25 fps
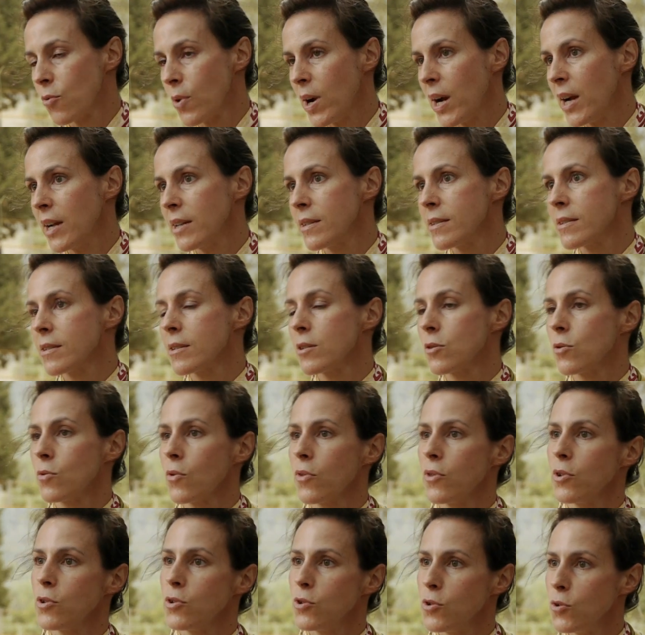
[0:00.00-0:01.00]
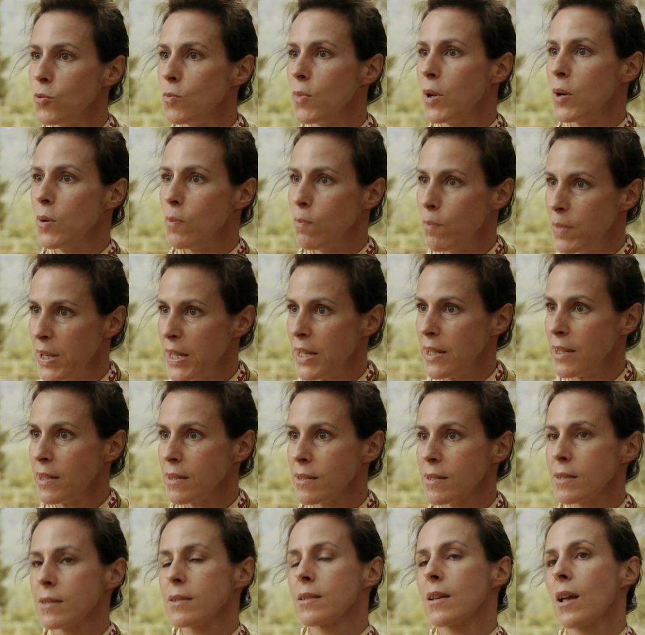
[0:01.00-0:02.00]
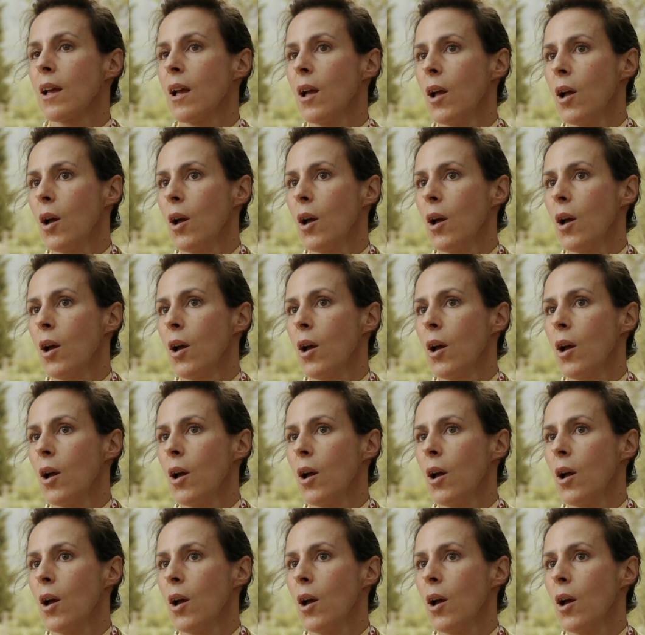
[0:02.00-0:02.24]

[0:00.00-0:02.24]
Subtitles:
rights to the human beings